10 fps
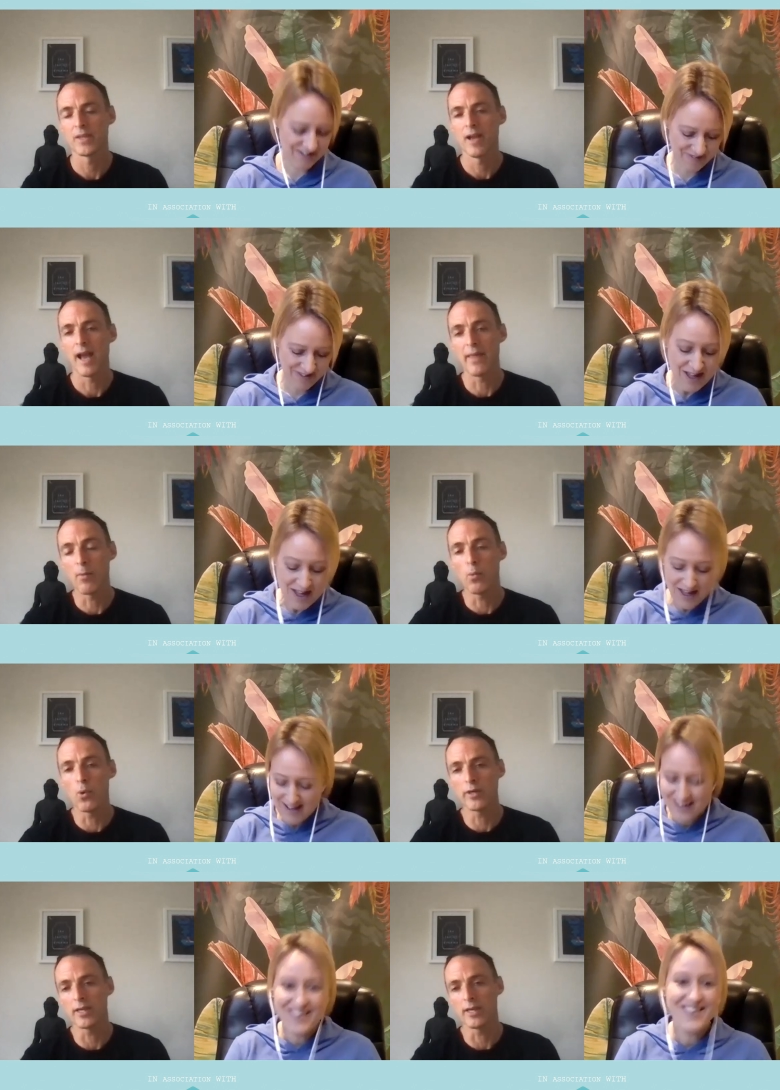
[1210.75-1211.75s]
Speaker 1: And that
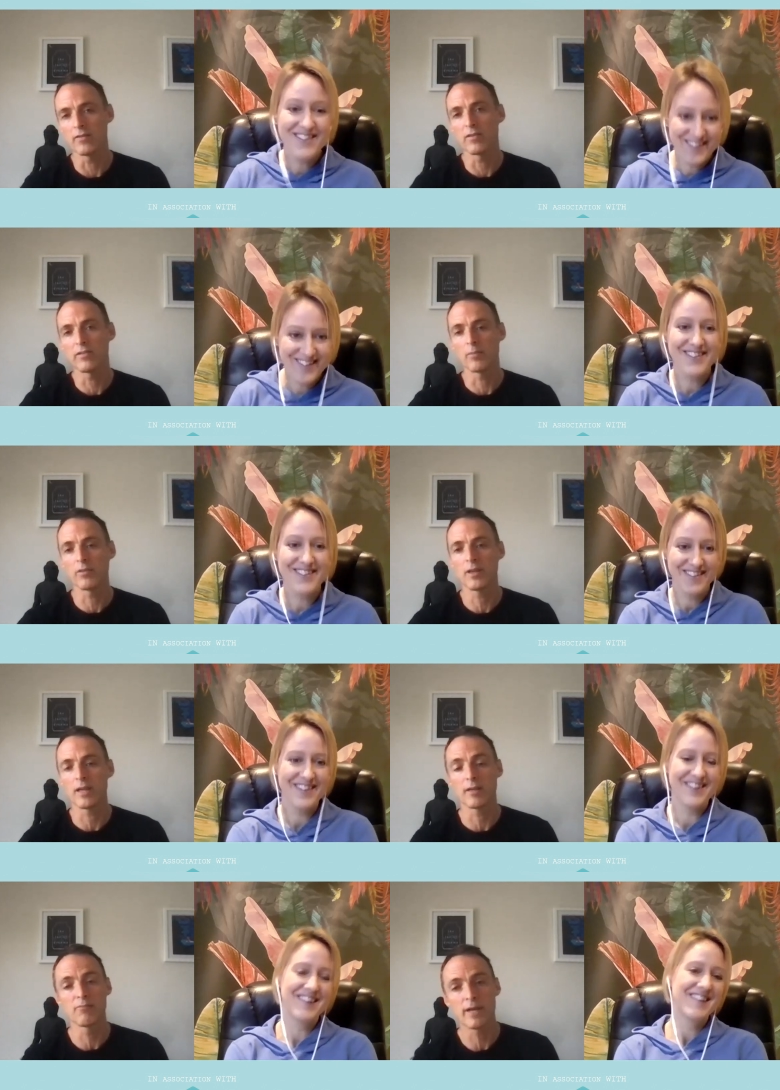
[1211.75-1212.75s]
walking is the same thing.
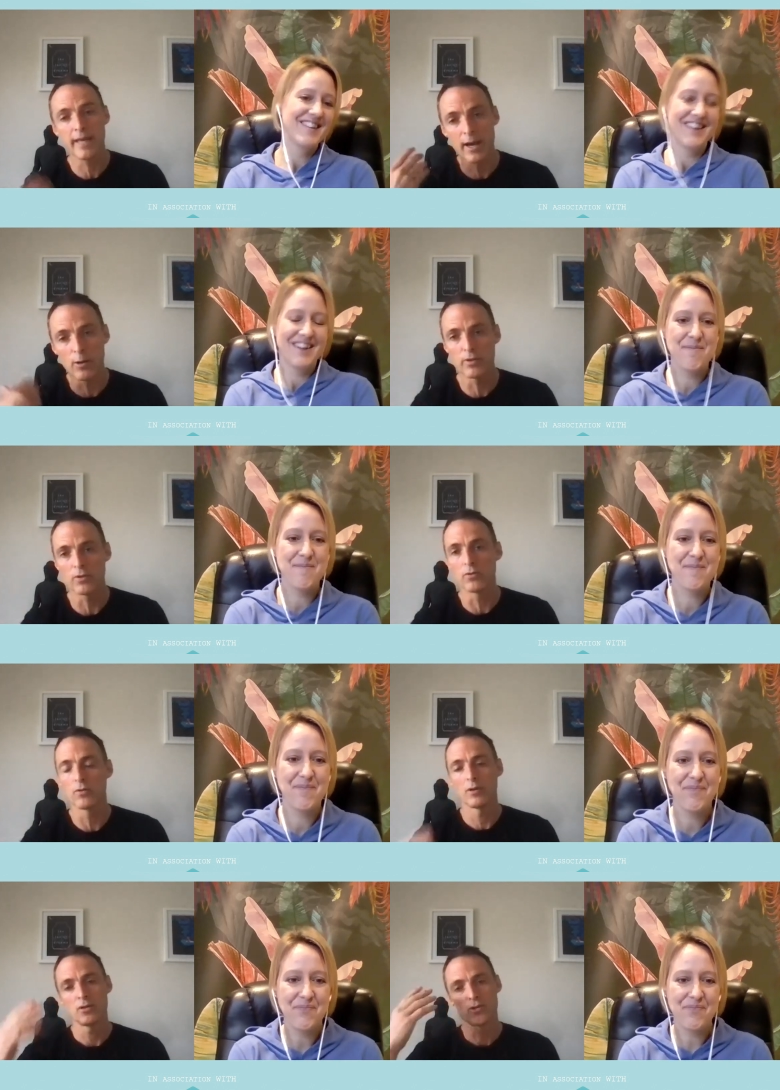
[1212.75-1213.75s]
It can really help
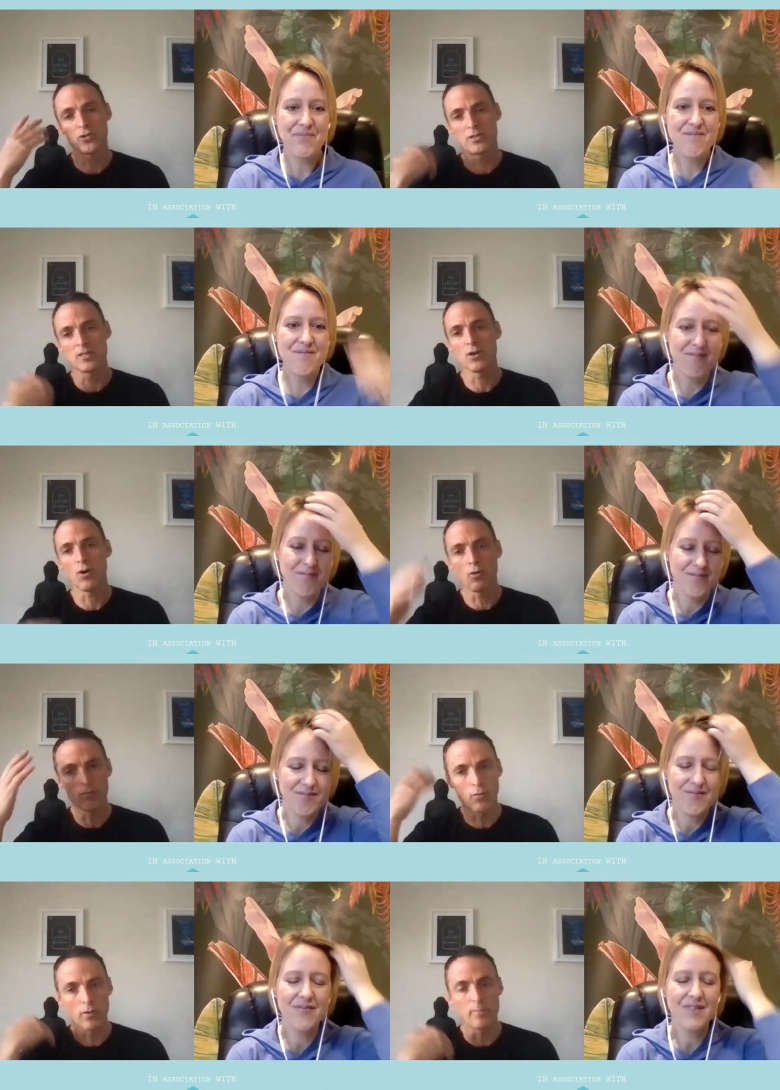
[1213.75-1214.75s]
you just
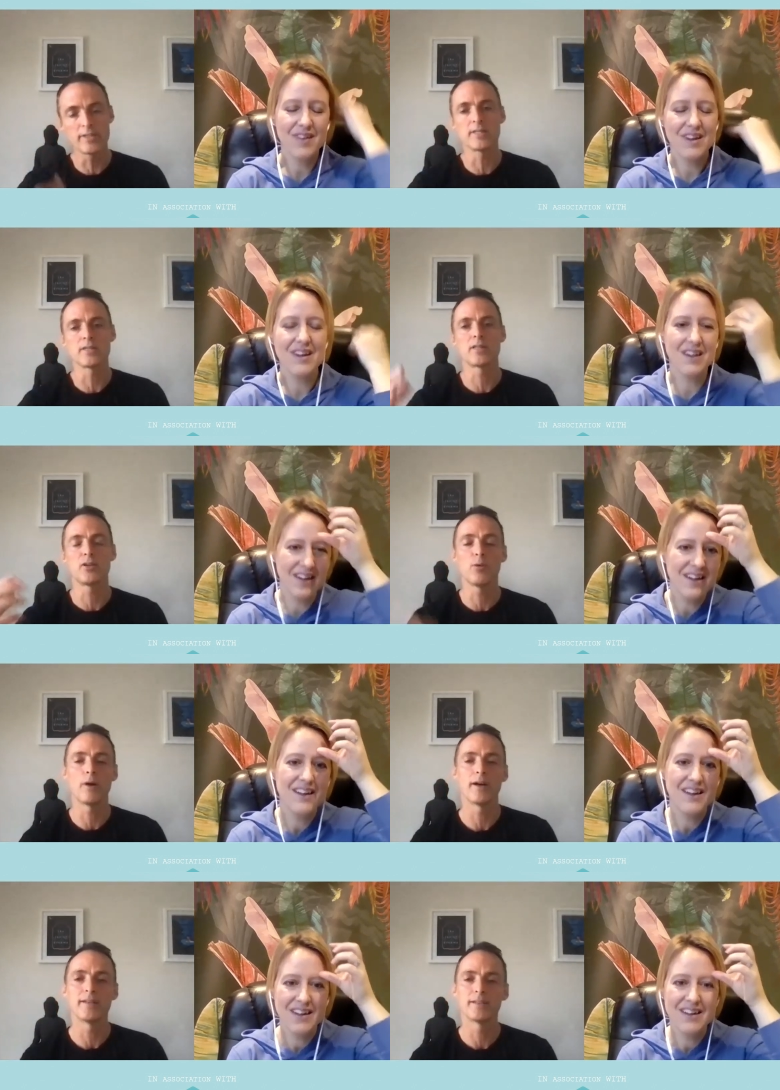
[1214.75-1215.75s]
dissolve all the business in your
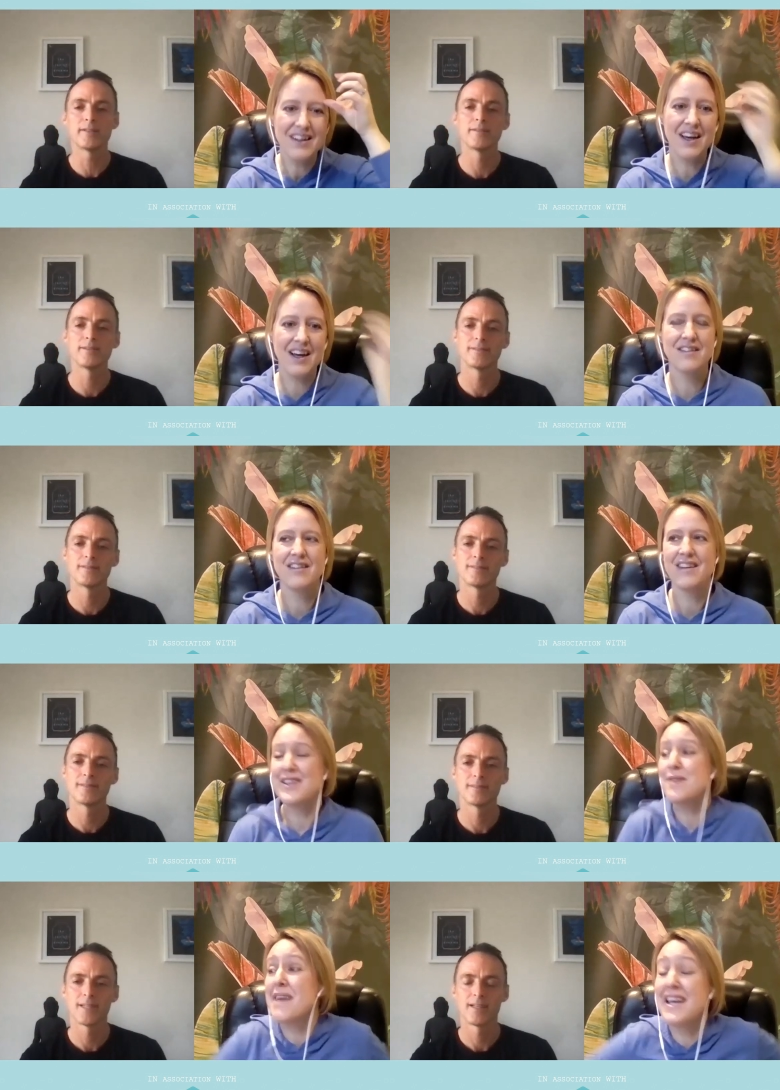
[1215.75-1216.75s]
mind.
Speaker 2: Yeah,
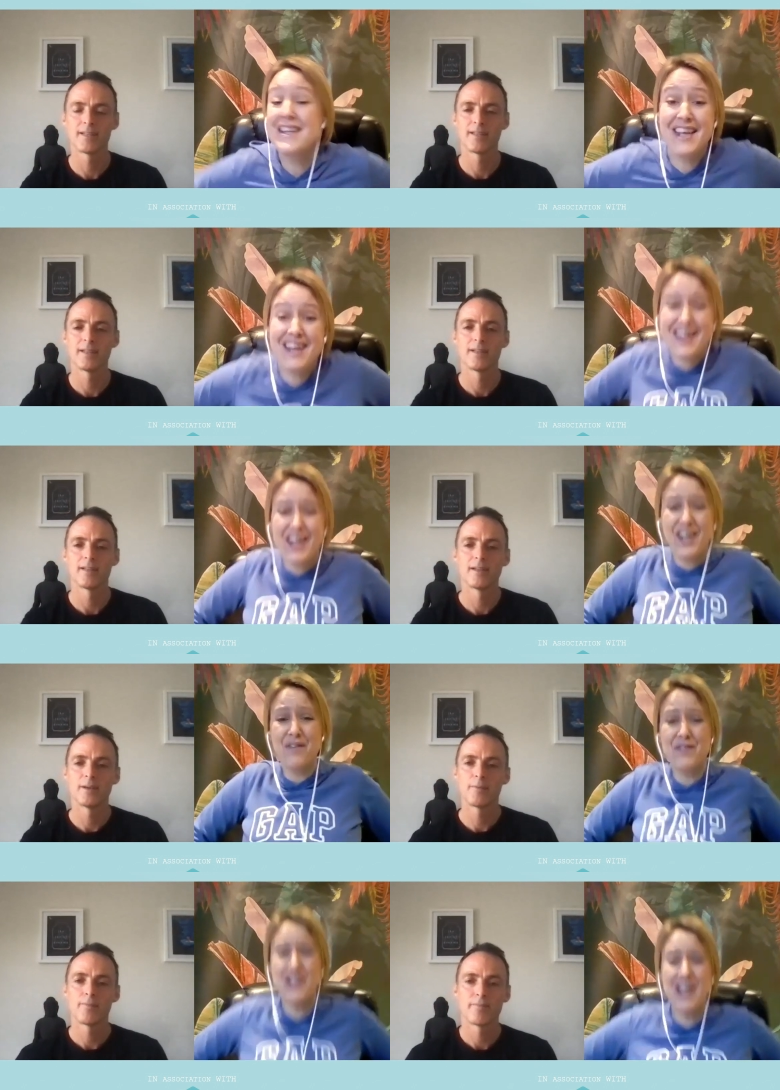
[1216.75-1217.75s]
that's amazing.
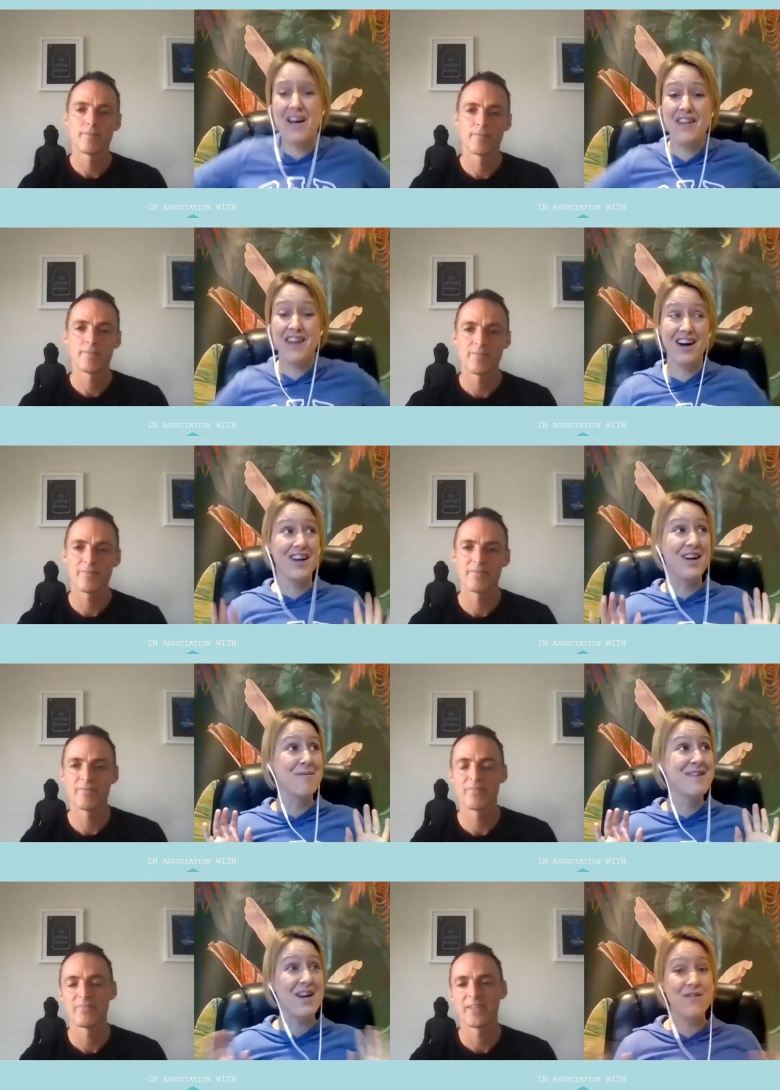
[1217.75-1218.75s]
Thank you for sharing that. And
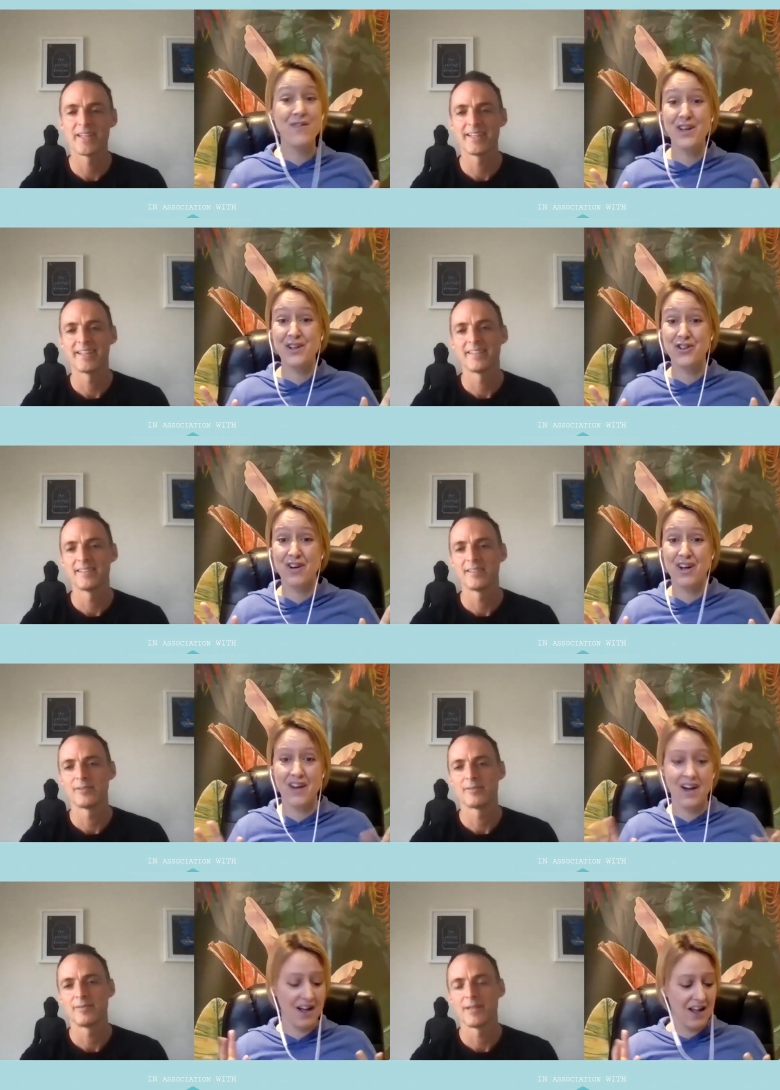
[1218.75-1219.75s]
I am definitely going to
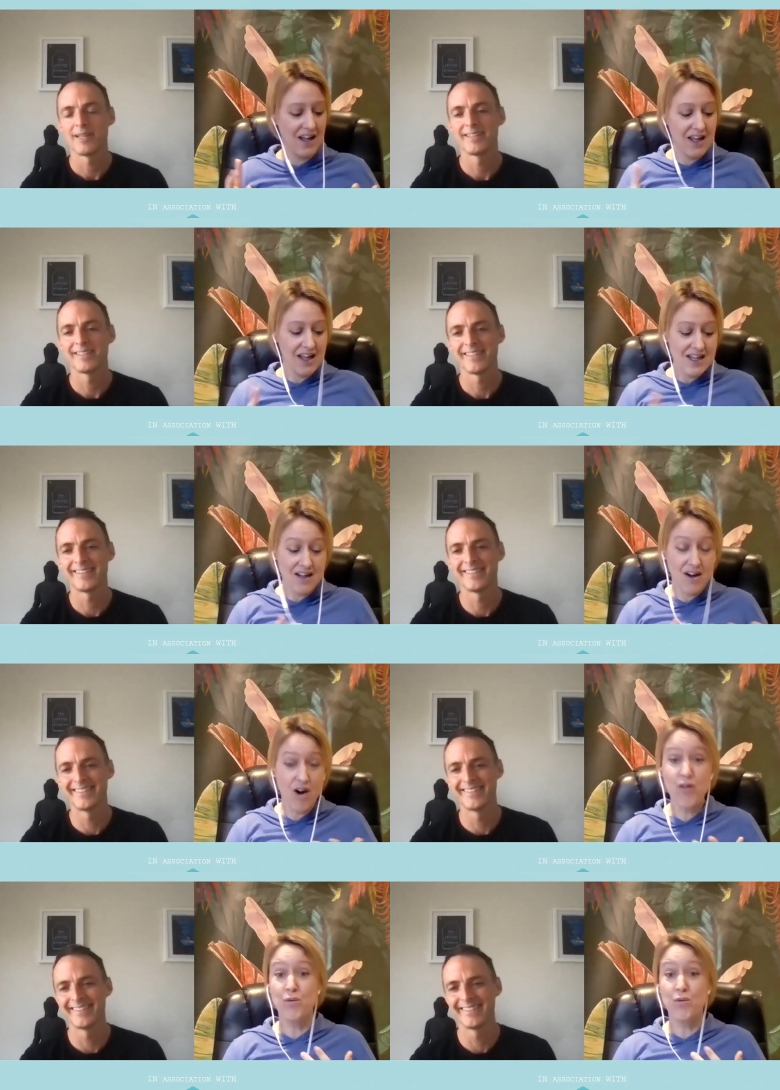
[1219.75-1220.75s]
try that
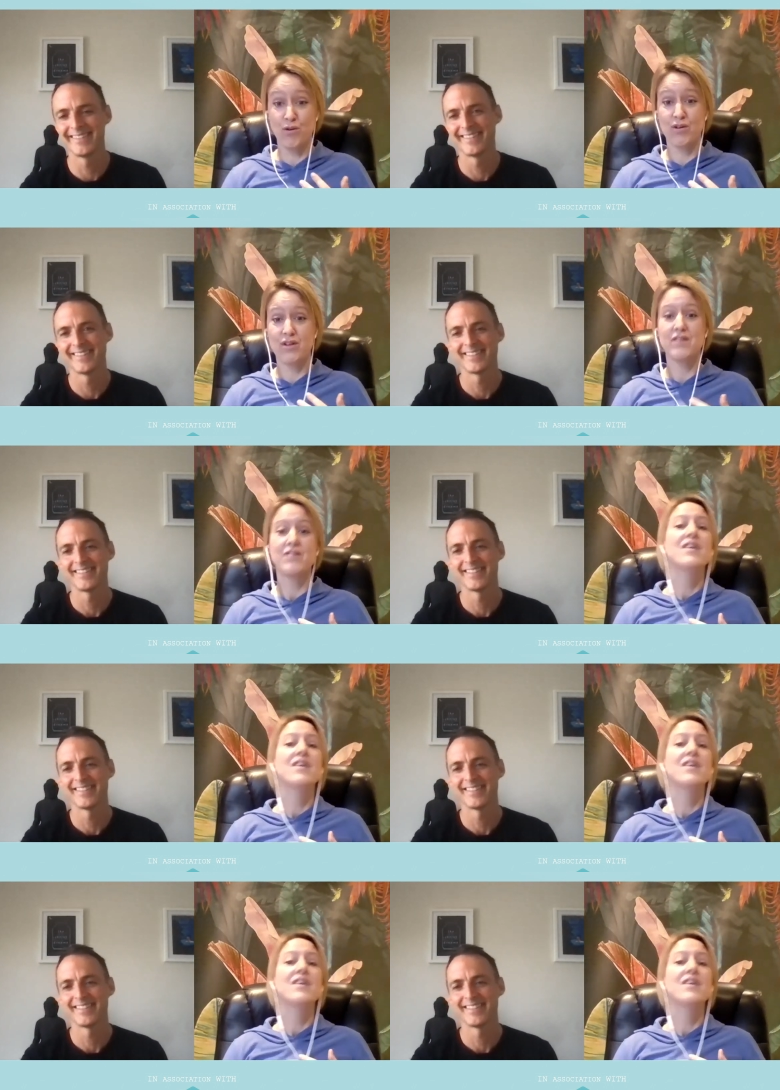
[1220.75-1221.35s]
on the walk.